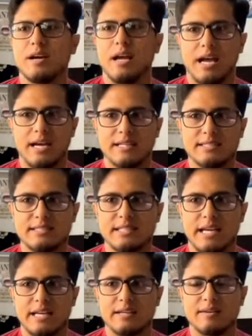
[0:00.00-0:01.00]
as,
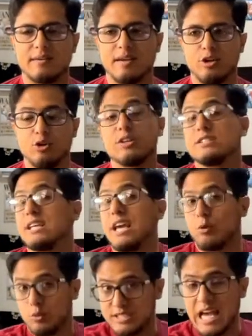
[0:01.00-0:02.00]
like, you could say
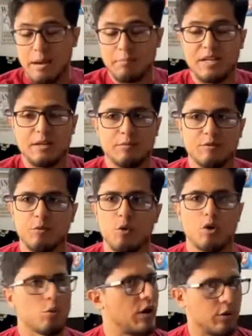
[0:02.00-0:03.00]
it was happening
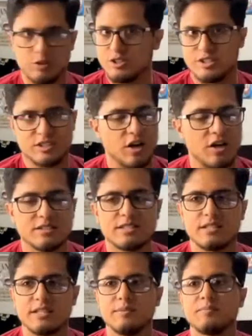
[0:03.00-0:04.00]
before, where it was just
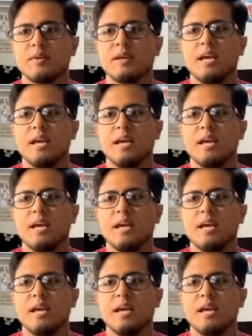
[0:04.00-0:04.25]
constantly